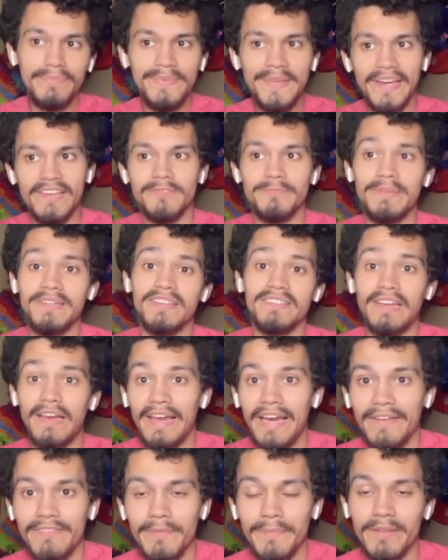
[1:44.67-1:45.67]
Yes, because I
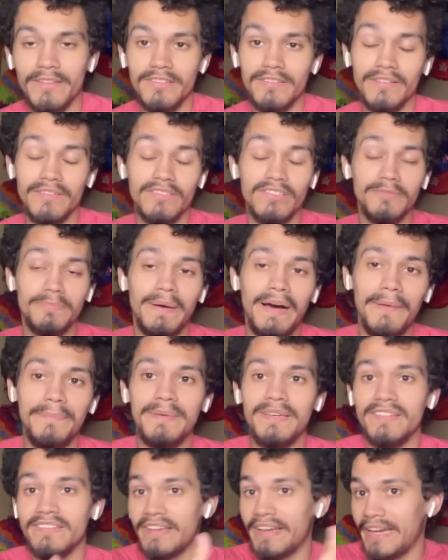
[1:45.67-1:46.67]
had them in a certain spot,
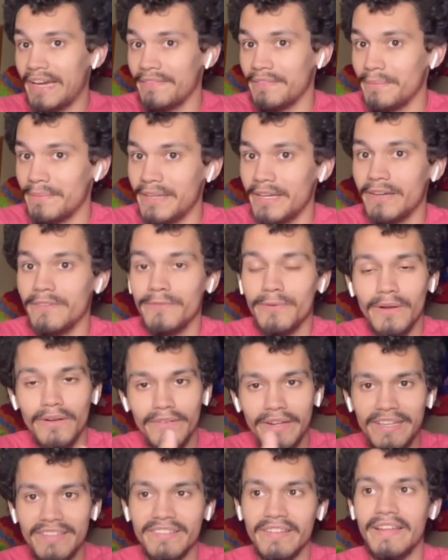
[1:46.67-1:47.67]
because I had them there for a
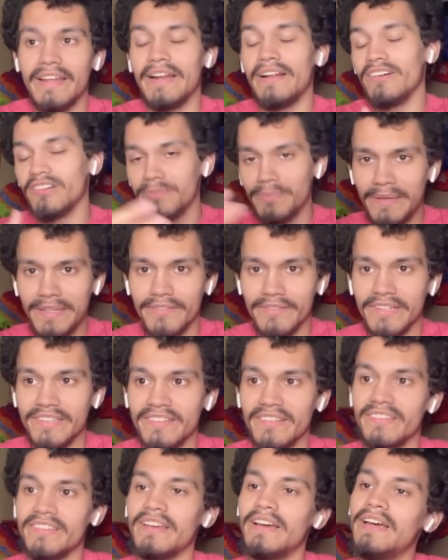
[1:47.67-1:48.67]
reason, and I'll explain the
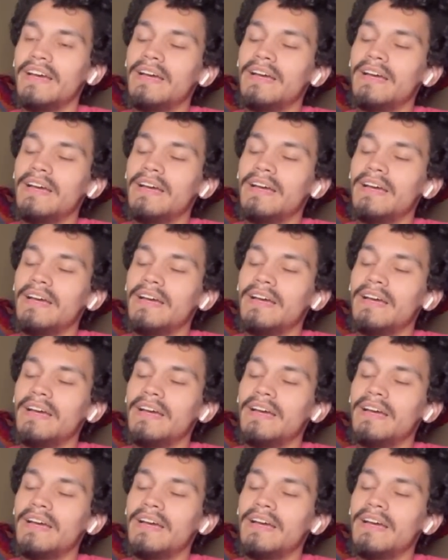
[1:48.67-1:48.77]
reasons.